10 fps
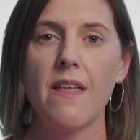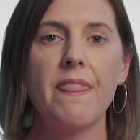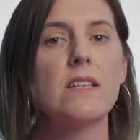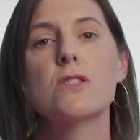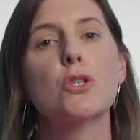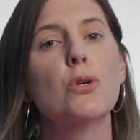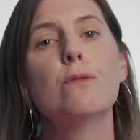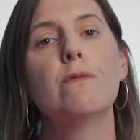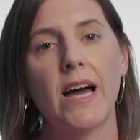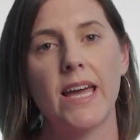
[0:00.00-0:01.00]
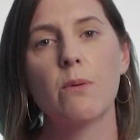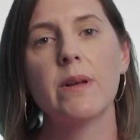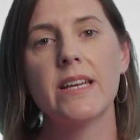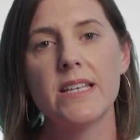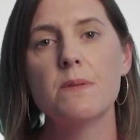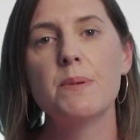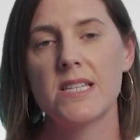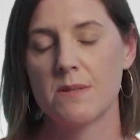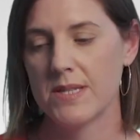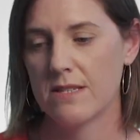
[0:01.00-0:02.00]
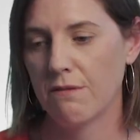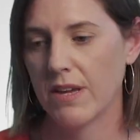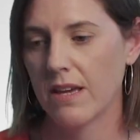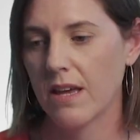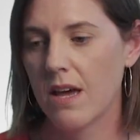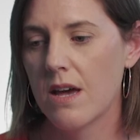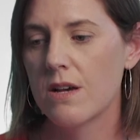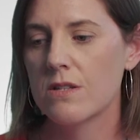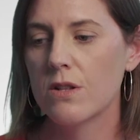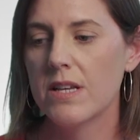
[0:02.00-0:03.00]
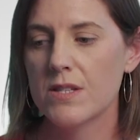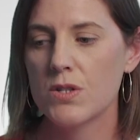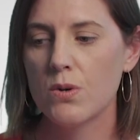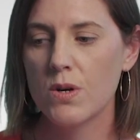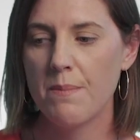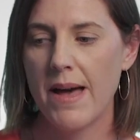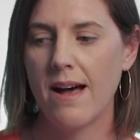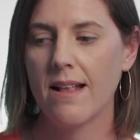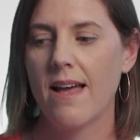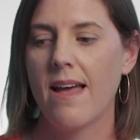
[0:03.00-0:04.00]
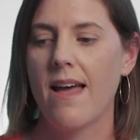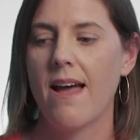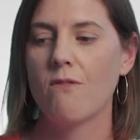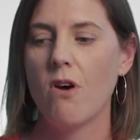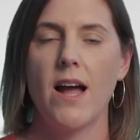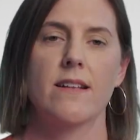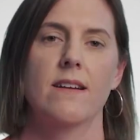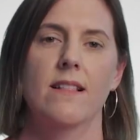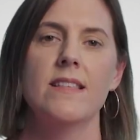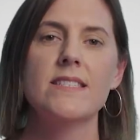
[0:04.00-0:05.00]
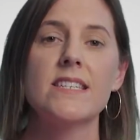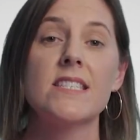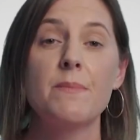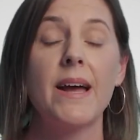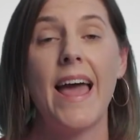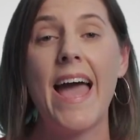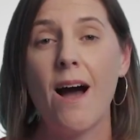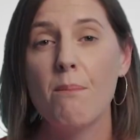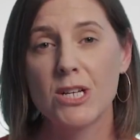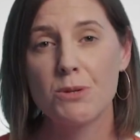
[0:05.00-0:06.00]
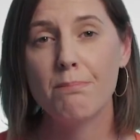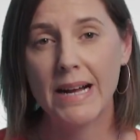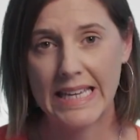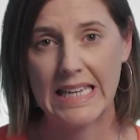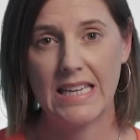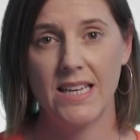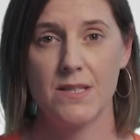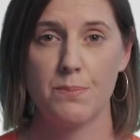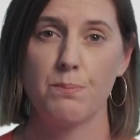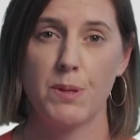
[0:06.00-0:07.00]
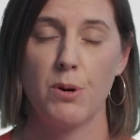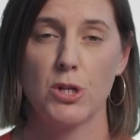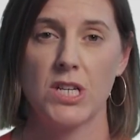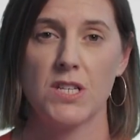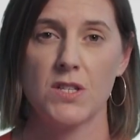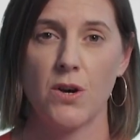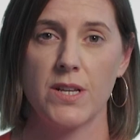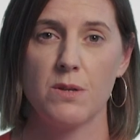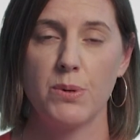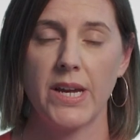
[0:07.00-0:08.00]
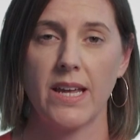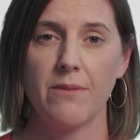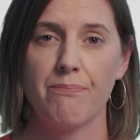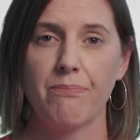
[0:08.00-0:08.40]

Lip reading: That's too vague. We need to be specific. So let's talk about, right, let's estimate how much money the project is going to bring in.